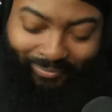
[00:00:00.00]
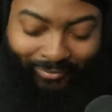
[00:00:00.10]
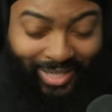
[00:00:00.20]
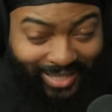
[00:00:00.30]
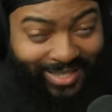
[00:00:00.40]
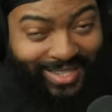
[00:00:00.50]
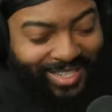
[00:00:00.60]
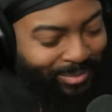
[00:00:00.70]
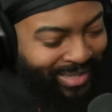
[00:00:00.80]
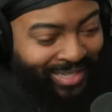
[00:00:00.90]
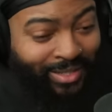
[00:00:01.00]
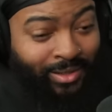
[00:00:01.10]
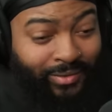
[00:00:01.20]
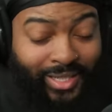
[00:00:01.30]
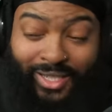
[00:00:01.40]
Like I said at the beginning of the
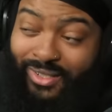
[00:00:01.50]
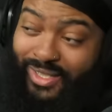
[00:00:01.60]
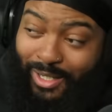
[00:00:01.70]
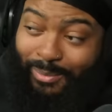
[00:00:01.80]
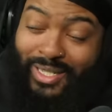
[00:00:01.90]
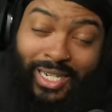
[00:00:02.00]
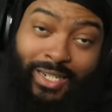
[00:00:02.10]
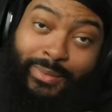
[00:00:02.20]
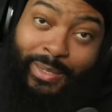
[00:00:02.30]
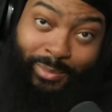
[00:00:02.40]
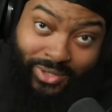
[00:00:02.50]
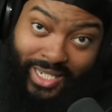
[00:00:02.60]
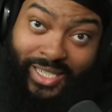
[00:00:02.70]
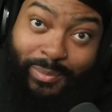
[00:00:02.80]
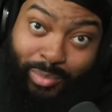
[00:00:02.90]
video, sometimes people
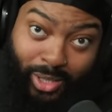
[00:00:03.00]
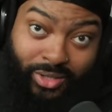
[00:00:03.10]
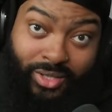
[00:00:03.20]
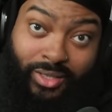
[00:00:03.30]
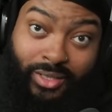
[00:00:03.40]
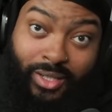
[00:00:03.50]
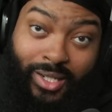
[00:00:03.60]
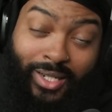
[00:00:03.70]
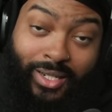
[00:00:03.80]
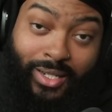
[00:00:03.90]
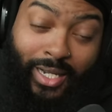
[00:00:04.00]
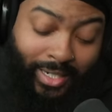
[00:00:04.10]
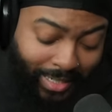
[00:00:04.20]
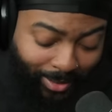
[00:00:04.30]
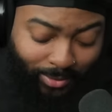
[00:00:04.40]
take it personally. And
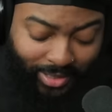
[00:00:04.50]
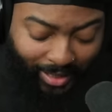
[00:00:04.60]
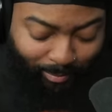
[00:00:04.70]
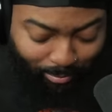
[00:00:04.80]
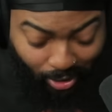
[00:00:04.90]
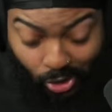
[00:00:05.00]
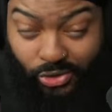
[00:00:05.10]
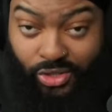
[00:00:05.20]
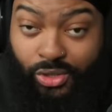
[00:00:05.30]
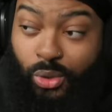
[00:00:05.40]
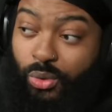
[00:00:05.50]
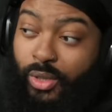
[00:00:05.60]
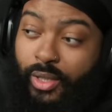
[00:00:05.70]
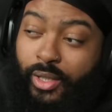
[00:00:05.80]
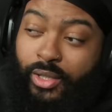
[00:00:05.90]
that was a personal
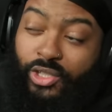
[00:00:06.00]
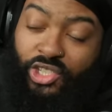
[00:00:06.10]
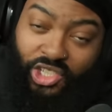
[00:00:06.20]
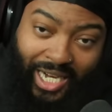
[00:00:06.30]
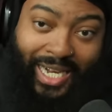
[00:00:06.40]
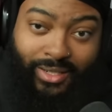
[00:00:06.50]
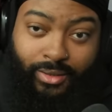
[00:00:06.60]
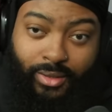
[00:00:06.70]
shot